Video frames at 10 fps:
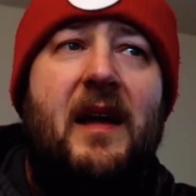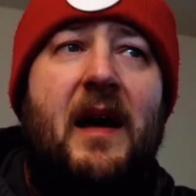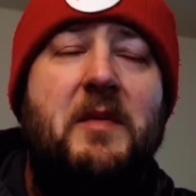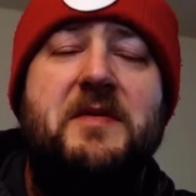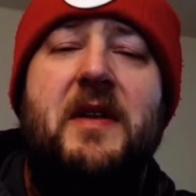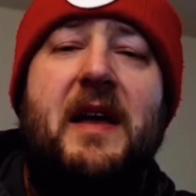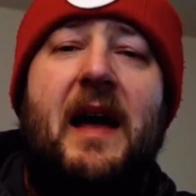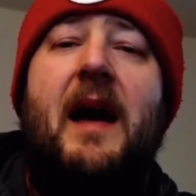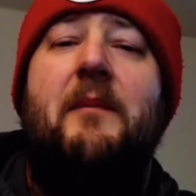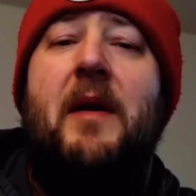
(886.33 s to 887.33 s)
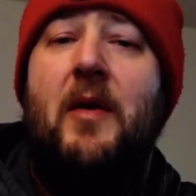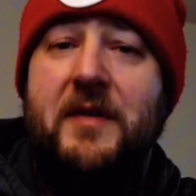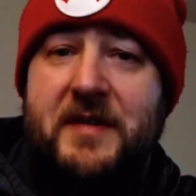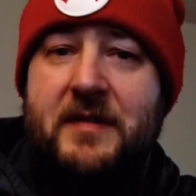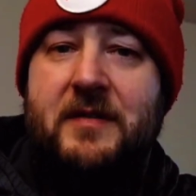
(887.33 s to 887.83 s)
almost feel like my whole
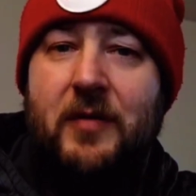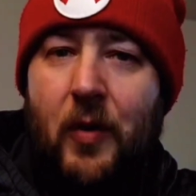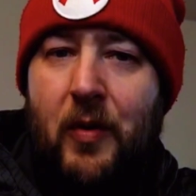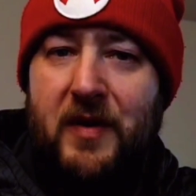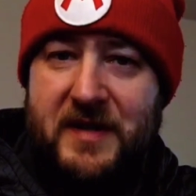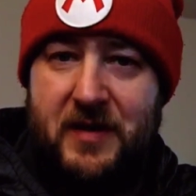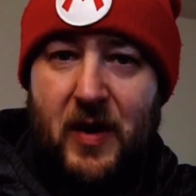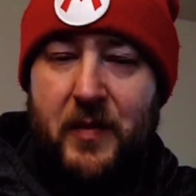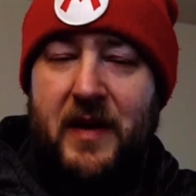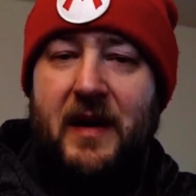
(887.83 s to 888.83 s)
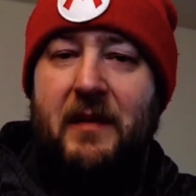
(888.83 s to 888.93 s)
store is open